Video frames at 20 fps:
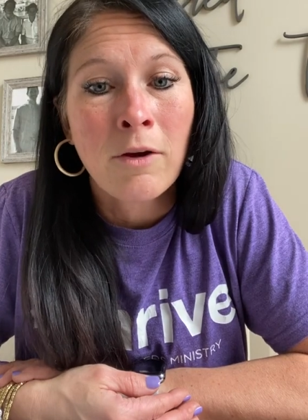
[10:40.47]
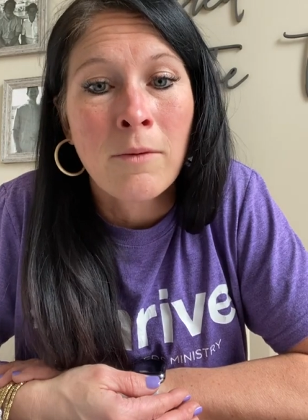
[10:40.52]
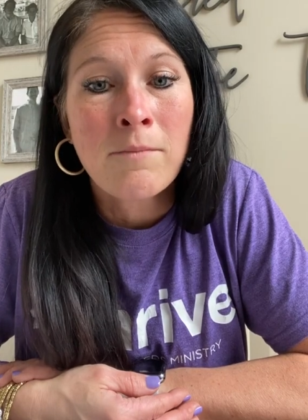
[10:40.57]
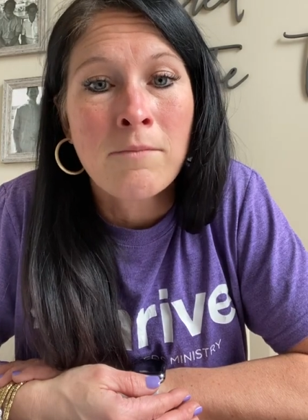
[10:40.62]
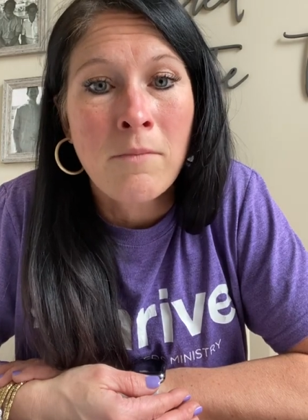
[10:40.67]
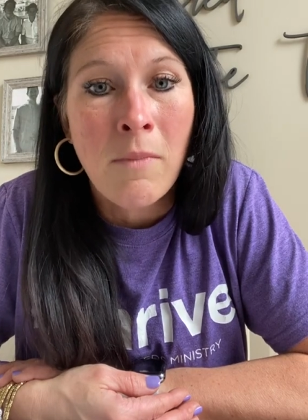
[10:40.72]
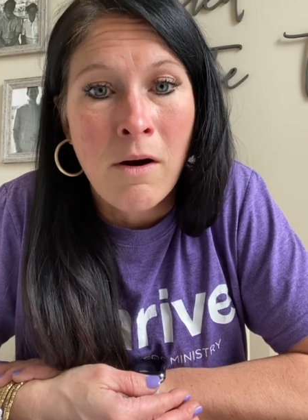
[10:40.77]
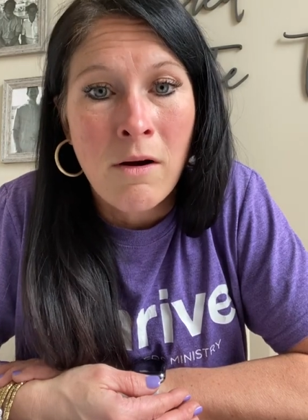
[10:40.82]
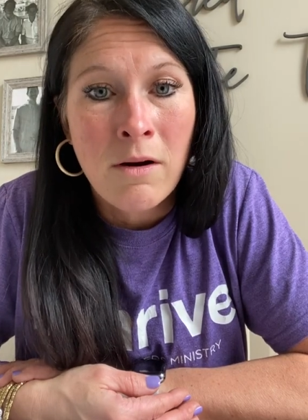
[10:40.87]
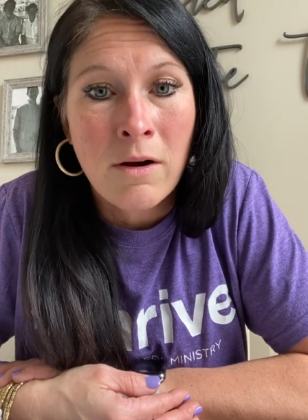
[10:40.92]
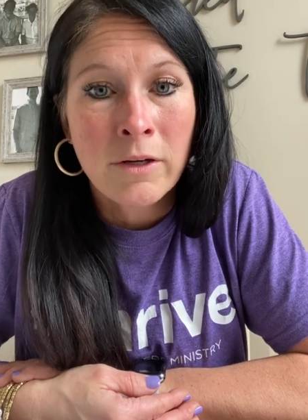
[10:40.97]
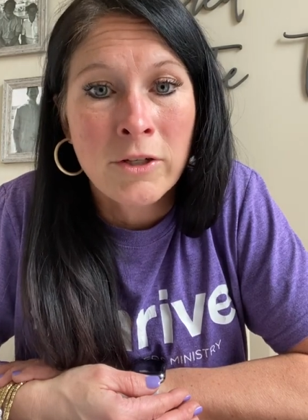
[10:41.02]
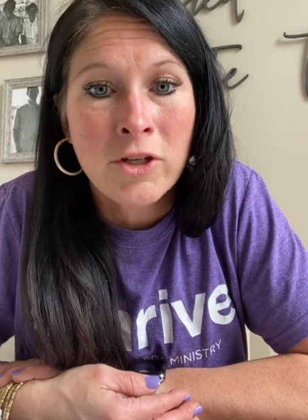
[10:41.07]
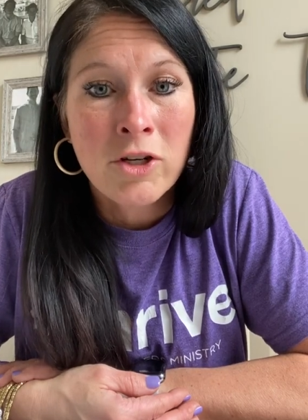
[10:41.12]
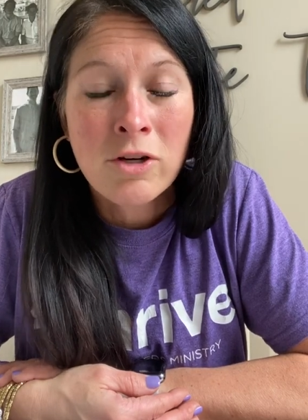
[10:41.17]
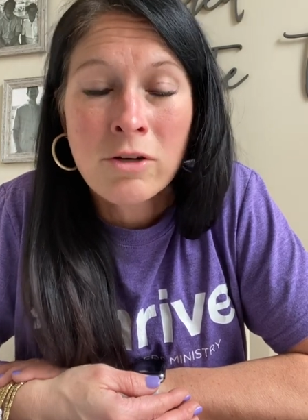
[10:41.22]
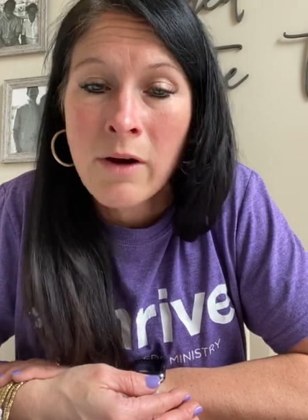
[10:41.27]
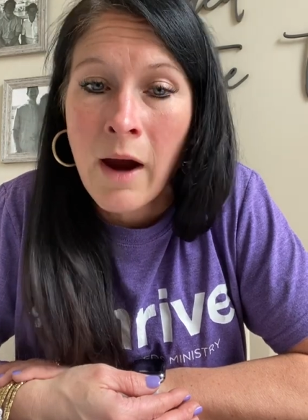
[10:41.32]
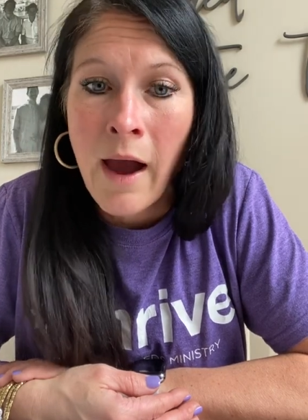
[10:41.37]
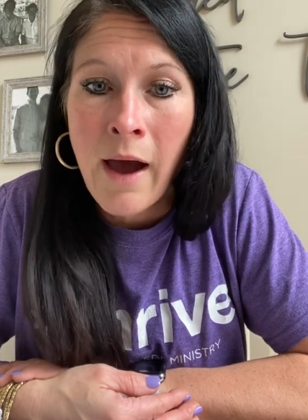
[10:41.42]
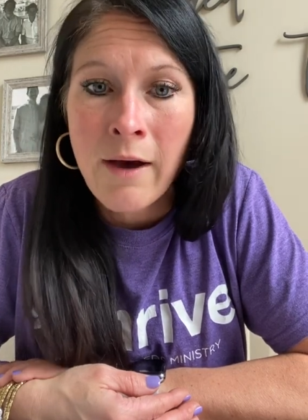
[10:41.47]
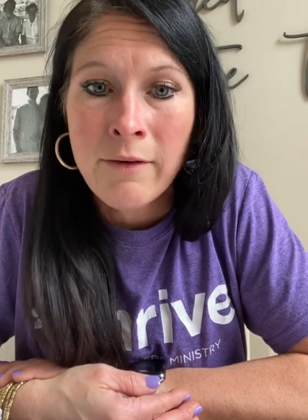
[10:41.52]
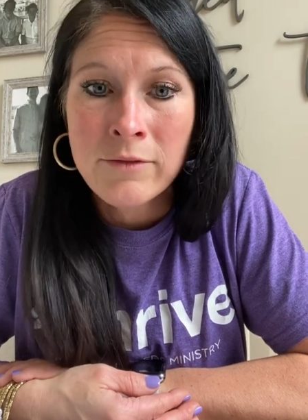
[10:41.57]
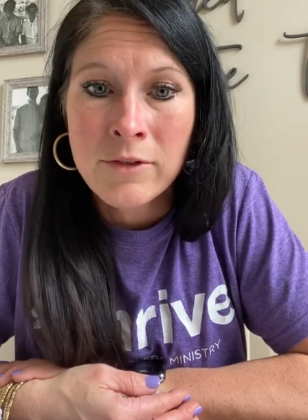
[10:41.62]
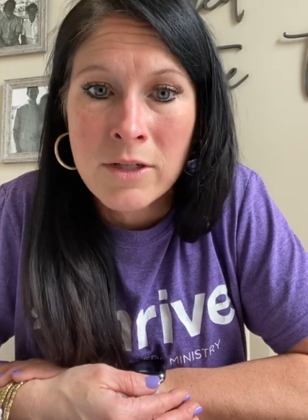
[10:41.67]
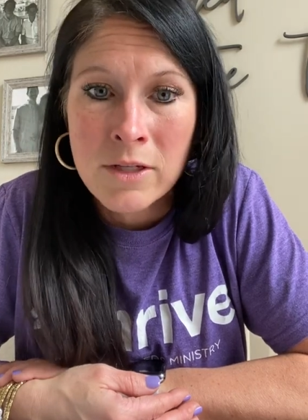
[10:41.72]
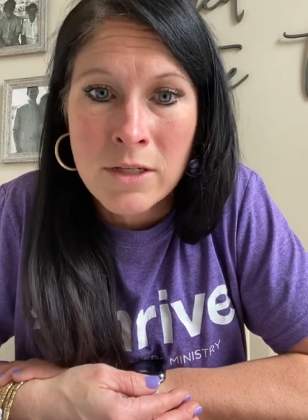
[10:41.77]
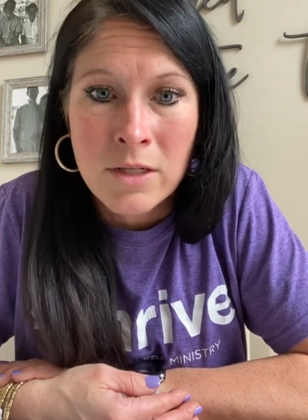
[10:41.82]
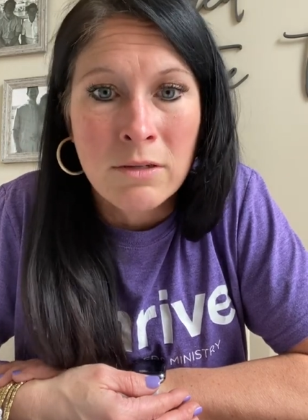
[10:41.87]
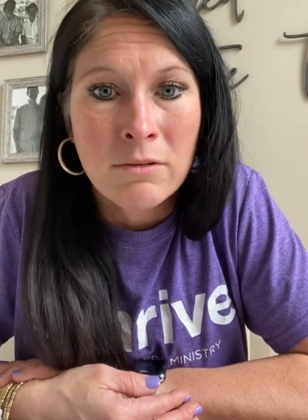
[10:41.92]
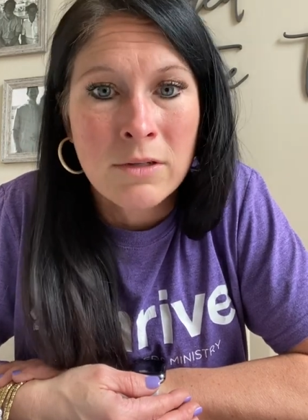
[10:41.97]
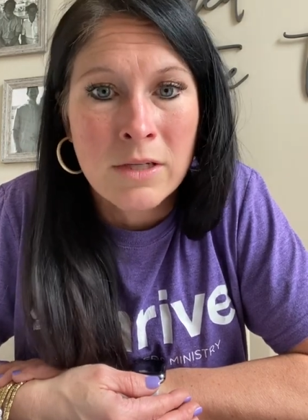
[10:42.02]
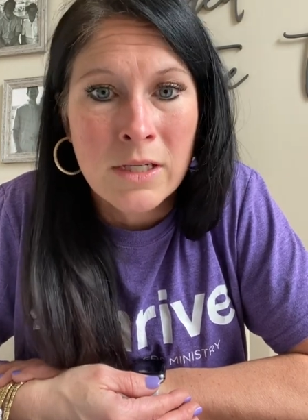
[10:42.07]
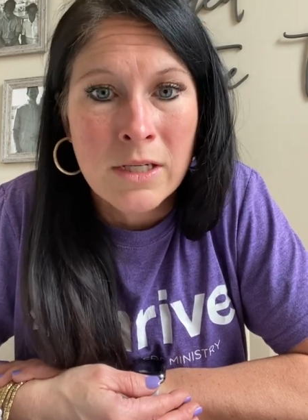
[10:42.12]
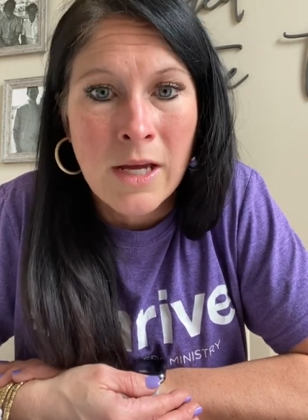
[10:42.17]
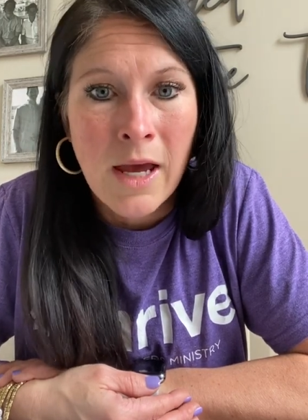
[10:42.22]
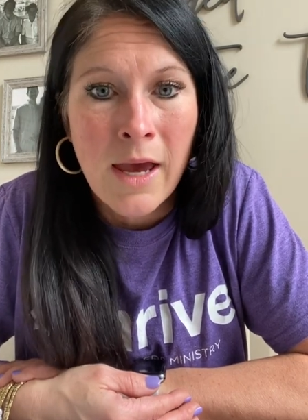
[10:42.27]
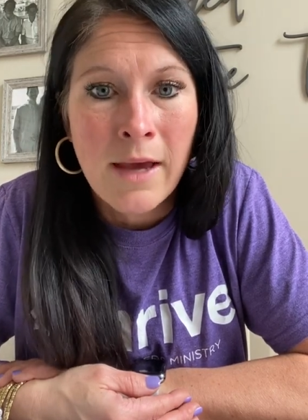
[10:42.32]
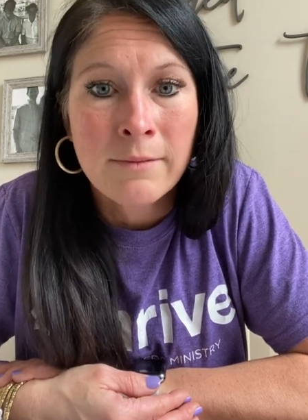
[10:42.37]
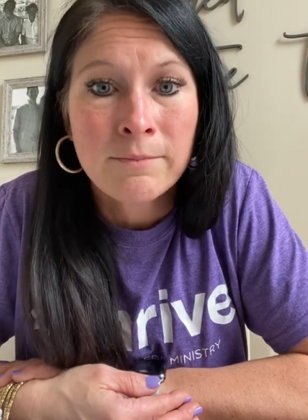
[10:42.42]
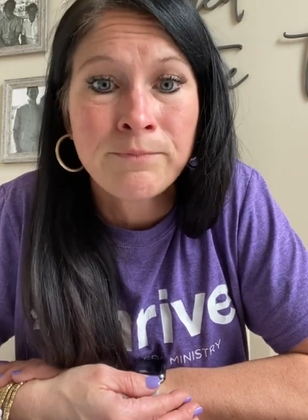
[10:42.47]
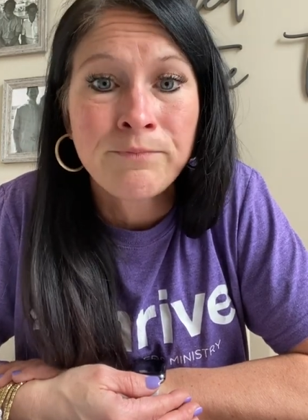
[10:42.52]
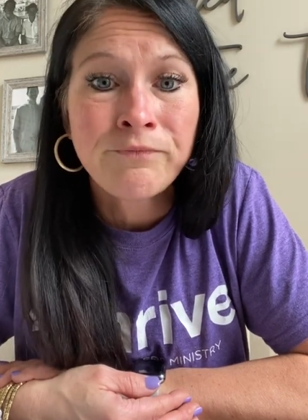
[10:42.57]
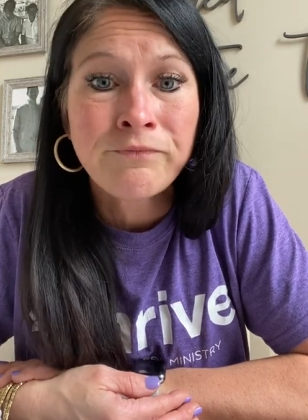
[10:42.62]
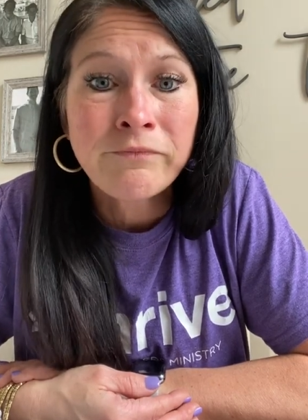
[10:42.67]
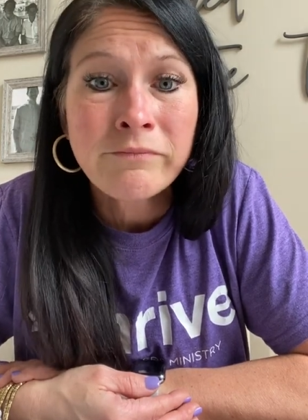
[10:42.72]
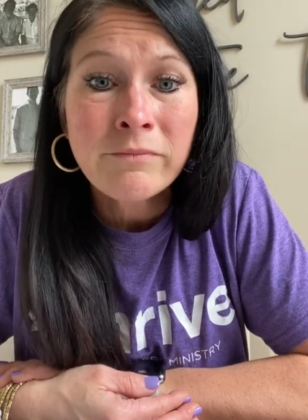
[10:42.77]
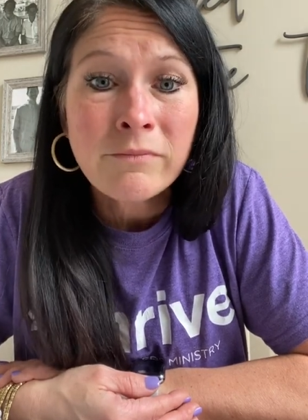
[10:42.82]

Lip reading: March craft to do today.